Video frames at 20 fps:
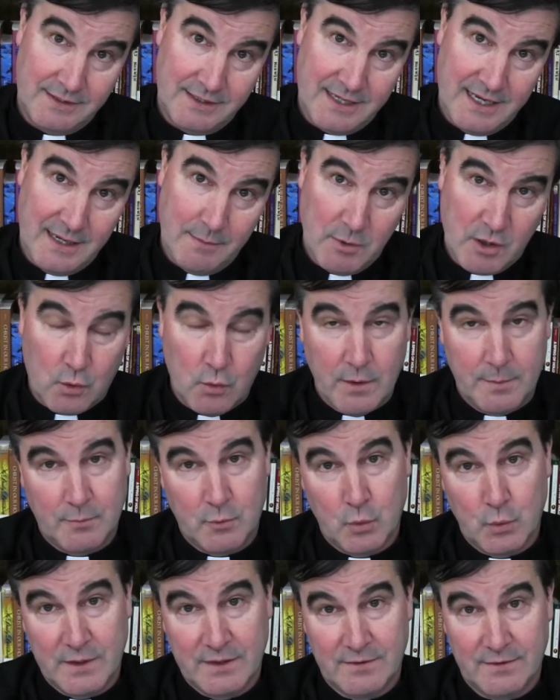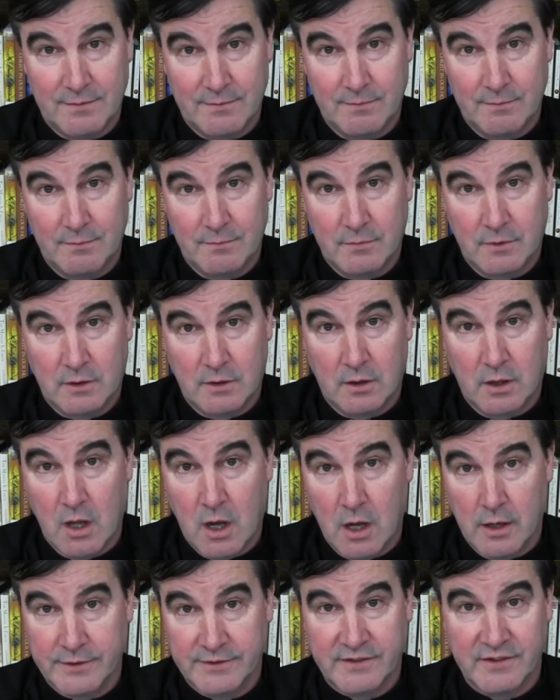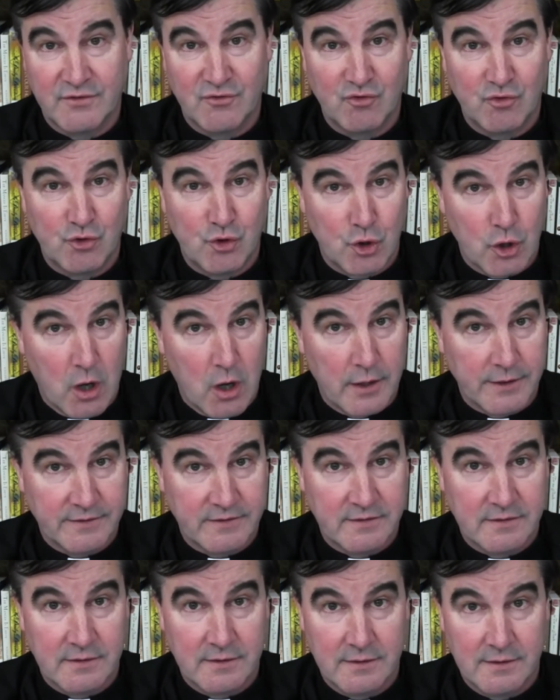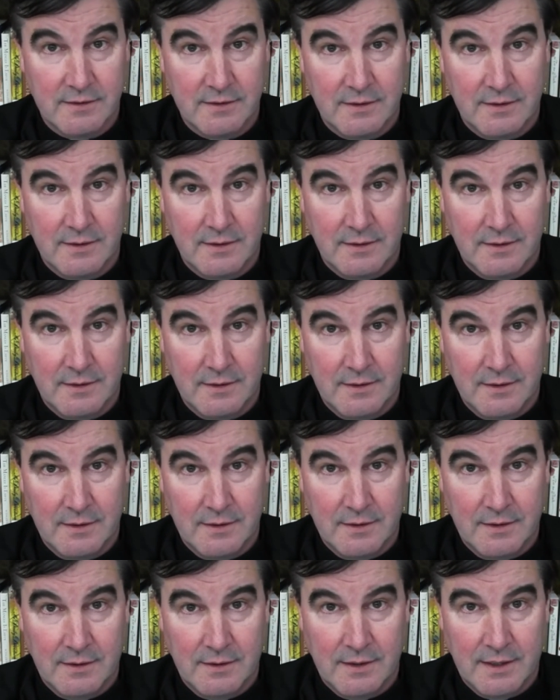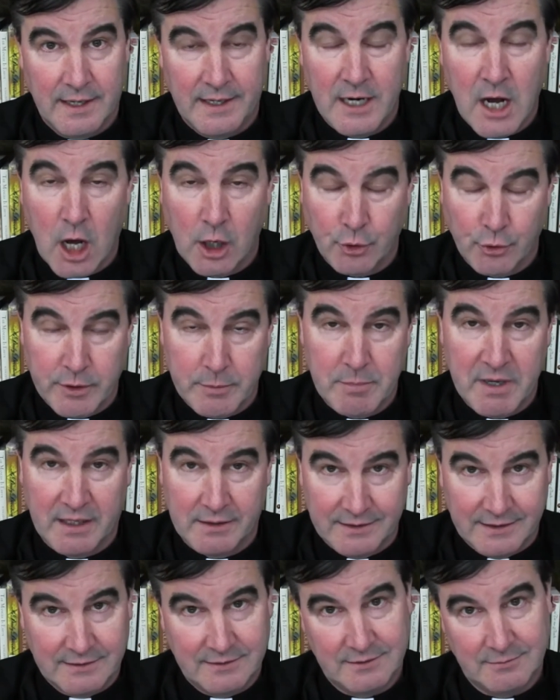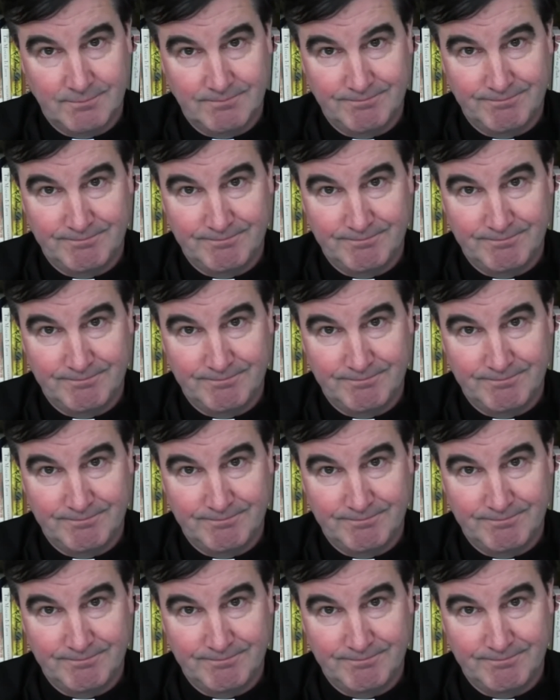came equipped with claws and jaws and hungry bellies.